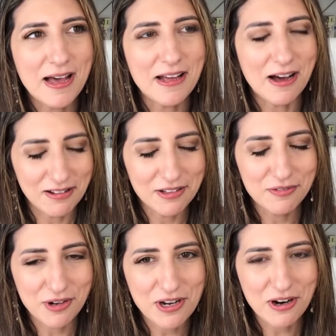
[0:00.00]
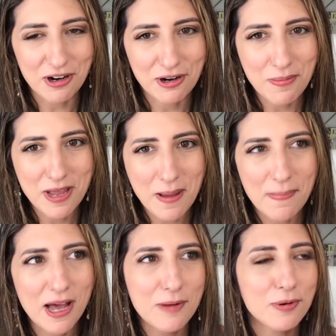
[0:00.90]
uh, olive green cargo
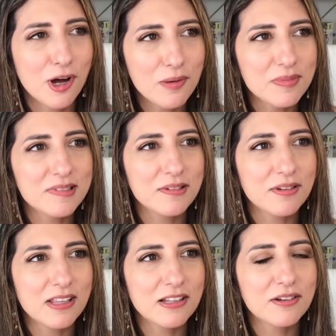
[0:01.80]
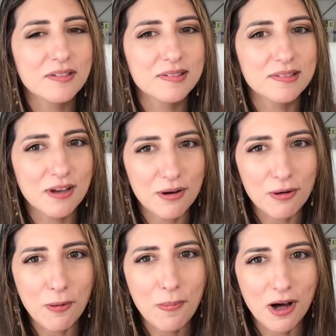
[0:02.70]
pant, but I promise you they look so